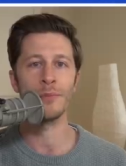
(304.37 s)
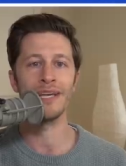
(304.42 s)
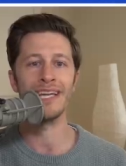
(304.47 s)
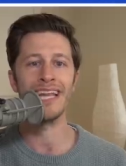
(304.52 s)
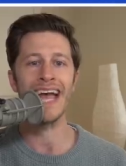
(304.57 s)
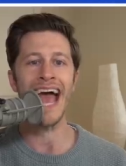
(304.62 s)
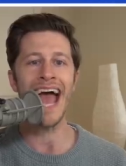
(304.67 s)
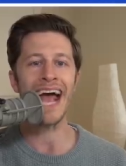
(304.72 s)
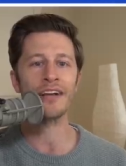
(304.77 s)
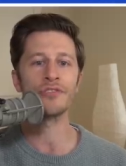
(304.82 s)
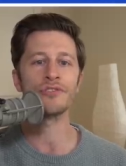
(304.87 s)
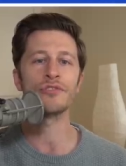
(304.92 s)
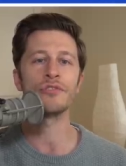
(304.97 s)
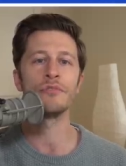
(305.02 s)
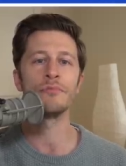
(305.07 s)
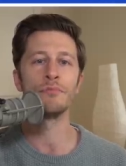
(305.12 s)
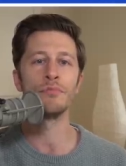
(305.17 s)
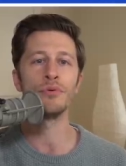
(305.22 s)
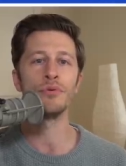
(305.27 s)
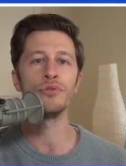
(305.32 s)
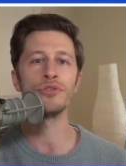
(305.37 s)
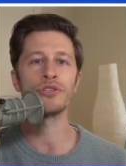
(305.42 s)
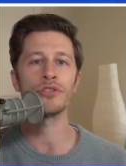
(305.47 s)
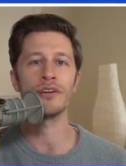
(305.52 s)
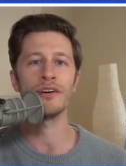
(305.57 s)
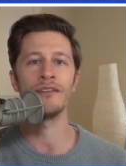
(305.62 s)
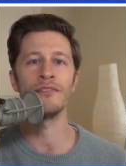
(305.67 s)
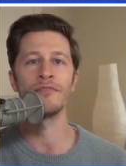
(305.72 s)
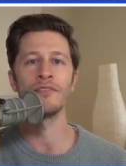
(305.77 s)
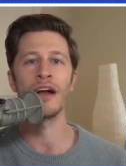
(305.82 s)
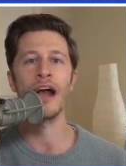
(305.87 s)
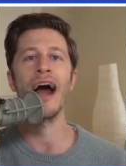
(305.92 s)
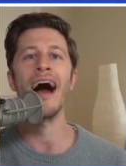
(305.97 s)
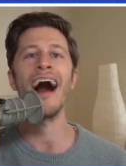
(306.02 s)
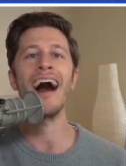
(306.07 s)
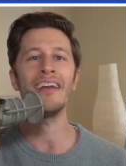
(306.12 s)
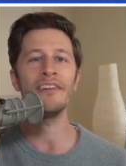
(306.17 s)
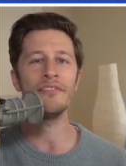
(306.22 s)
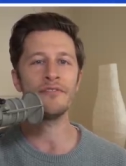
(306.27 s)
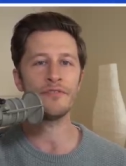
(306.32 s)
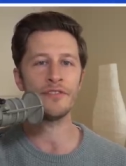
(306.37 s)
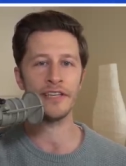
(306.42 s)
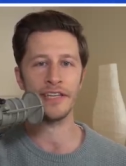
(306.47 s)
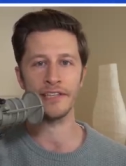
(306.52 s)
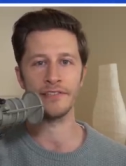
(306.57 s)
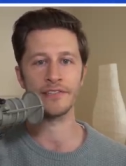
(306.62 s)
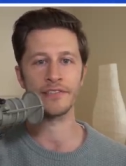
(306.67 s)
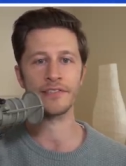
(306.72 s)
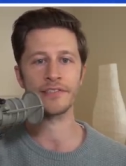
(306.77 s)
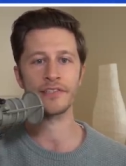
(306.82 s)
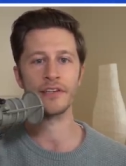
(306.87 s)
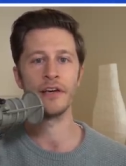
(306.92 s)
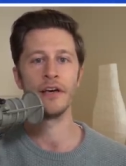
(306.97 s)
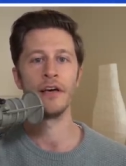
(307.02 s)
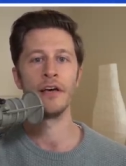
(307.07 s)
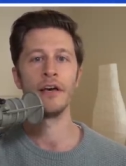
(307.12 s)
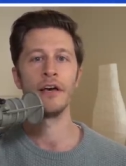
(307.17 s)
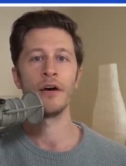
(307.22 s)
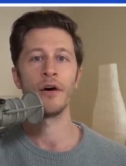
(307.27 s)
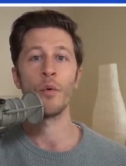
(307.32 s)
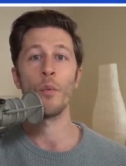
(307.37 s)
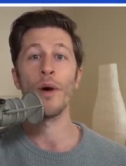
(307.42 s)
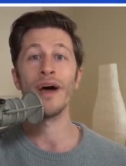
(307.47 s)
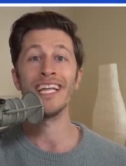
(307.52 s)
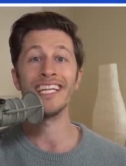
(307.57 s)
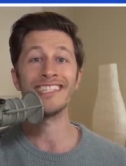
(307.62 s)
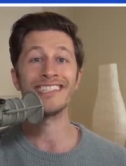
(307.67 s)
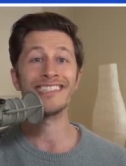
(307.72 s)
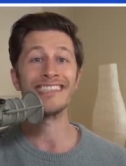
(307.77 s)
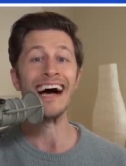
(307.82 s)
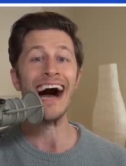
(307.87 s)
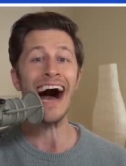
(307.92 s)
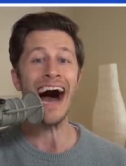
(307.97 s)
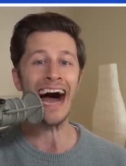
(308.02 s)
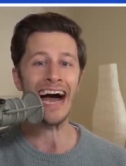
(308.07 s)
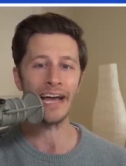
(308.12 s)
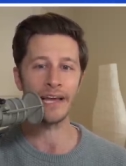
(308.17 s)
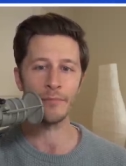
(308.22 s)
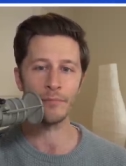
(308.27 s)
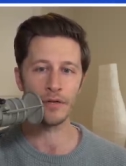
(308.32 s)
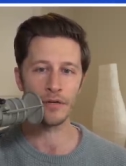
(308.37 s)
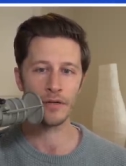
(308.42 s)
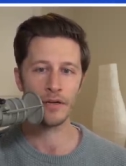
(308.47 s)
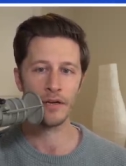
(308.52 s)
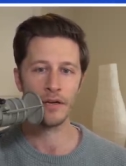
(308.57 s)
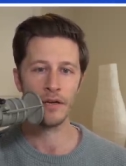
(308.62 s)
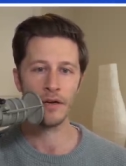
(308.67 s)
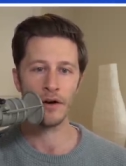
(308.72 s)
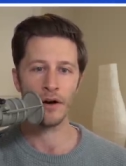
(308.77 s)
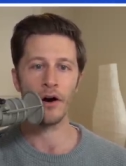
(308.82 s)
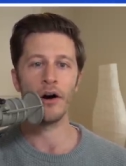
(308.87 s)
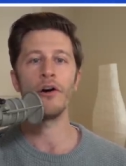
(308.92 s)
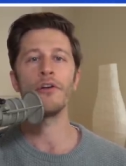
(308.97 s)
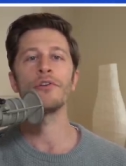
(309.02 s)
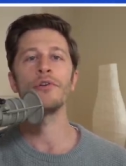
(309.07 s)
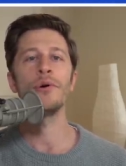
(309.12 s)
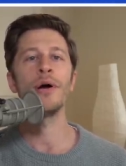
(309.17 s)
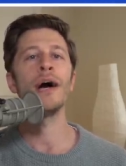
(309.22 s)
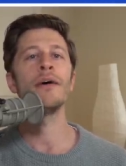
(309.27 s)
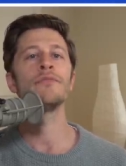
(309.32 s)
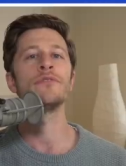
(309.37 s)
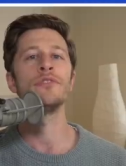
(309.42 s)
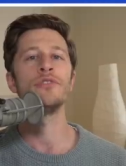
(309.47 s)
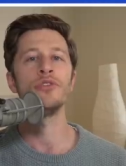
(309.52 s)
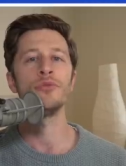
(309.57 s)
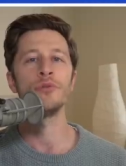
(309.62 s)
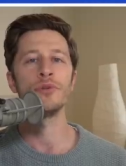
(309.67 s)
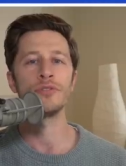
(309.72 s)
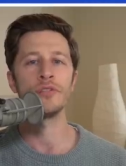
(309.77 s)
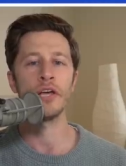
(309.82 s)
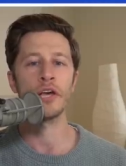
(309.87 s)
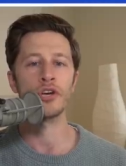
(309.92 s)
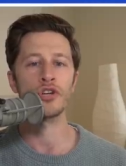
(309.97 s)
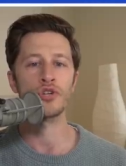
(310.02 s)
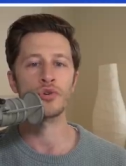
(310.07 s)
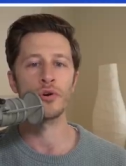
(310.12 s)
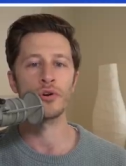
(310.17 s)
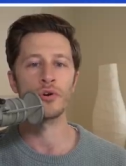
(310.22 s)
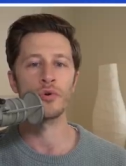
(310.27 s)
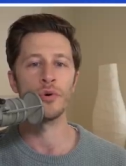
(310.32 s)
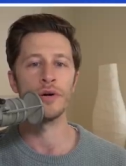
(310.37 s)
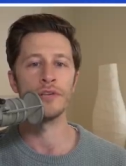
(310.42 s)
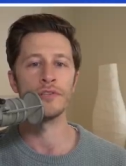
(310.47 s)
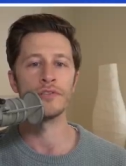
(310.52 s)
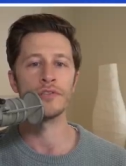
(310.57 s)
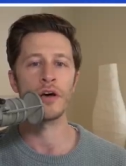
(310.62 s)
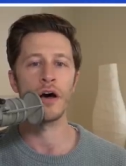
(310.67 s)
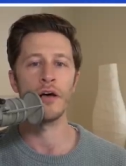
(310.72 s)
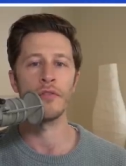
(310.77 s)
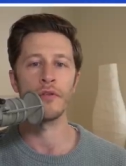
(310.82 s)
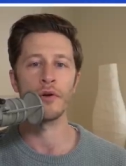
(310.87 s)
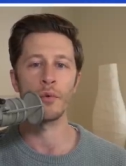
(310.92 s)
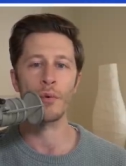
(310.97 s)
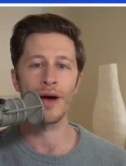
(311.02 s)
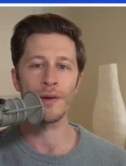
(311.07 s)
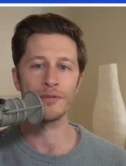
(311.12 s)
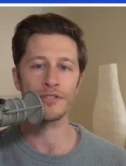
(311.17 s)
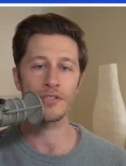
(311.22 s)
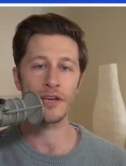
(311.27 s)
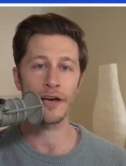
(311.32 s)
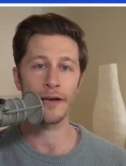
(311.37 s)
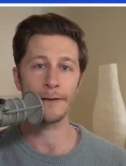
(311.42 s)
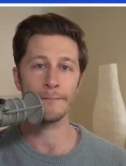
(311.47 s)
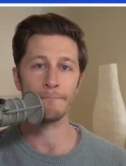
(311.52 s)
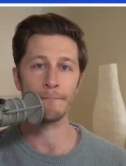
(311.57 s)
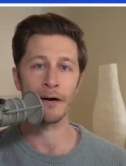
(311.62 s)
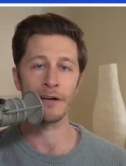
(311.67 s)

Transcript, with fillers: an extra boost of confidence when it's time, all you have to do is take a short quiz on their website.